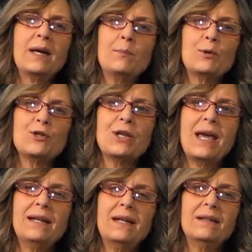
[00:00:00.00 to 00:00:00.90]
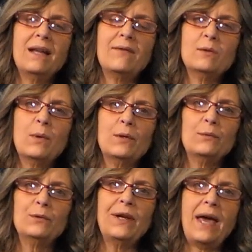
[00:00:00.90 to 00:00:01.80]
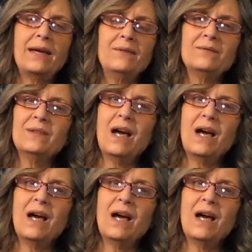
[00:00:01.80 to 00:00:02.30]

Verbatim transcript: I appreciate it. Have a wonderful day.